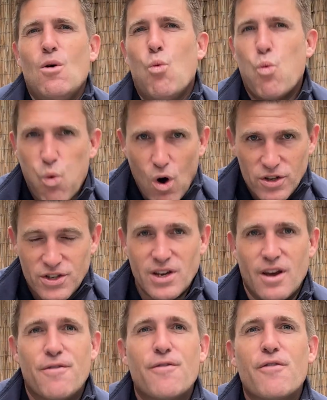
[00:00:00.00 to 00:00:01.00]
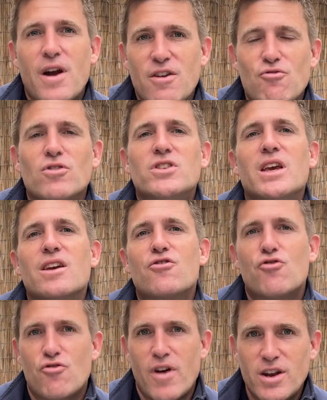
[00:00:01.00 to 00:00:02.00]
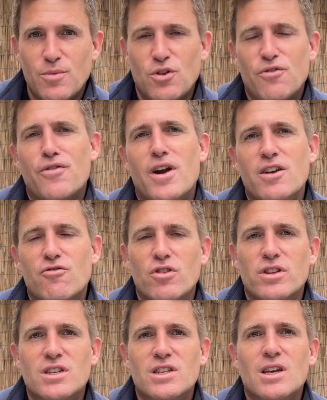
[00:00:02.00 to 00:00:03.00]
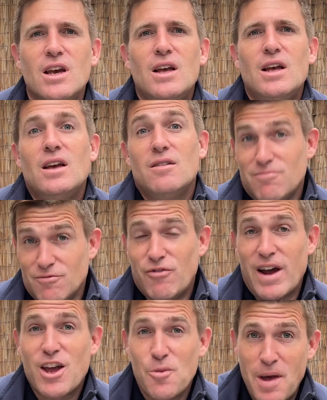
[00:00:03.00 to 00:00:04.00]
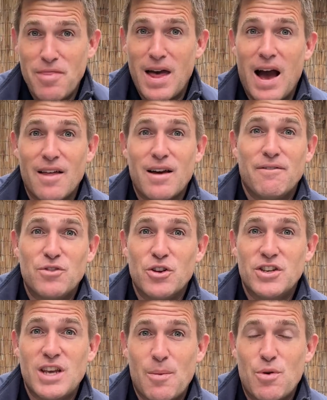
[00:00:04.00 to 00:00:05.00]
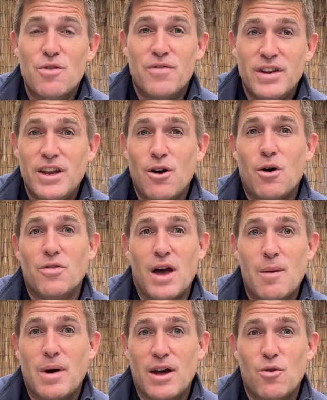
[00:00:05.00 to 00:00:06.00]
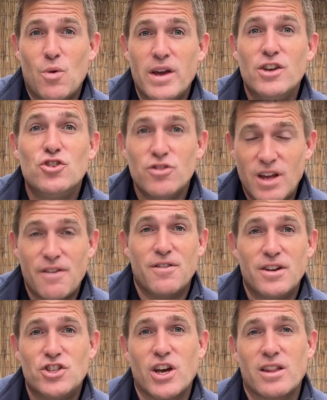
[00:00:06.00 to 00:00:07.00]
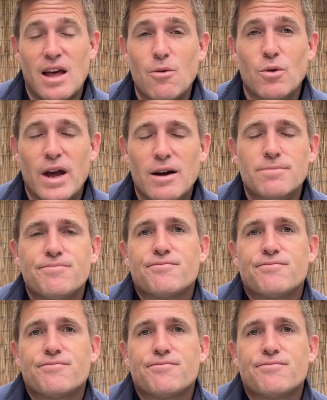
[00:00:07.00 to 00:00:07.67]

What a fragrance, incredible fragrance. Recommend that. I've done a separate video on that, by the way. You should definitely check that one out.